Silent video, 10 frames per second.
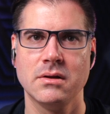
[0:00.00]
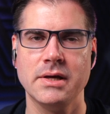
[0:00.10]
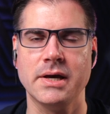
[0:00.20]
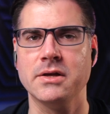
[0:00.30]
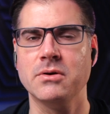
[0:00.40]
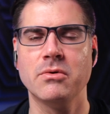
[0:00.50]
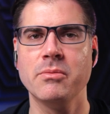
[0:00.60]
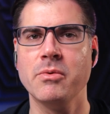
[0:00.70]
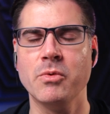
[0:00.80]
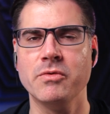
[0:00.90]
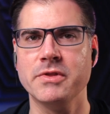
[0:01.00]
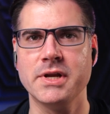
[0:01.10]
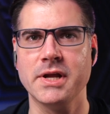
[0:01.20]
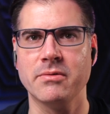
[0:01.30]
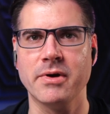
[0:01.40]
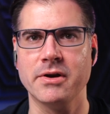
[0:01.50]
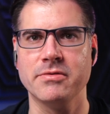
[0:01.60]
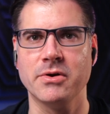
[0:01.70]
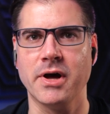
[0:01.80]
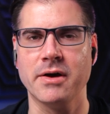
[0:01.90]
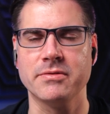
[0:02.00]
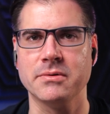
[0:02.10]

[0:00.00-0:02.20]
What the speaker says: Yeah, you don't want to be moving the data around if you don't have to.